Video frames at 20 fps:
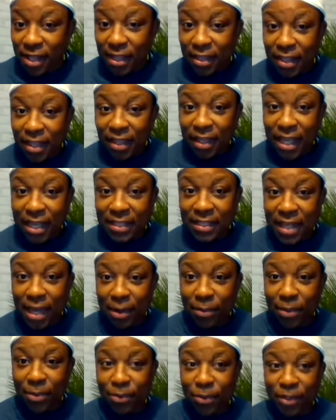I think last night
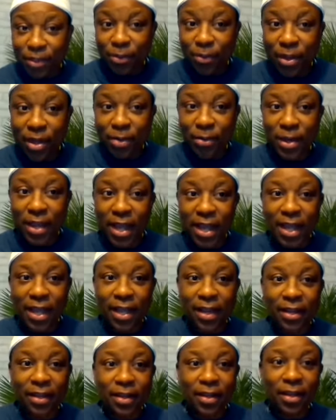went really well. We
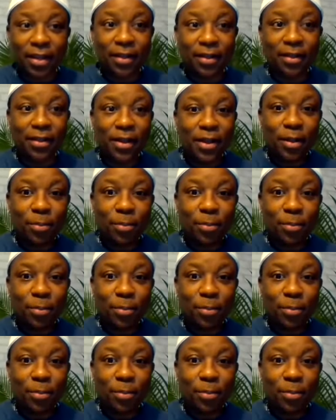had uh,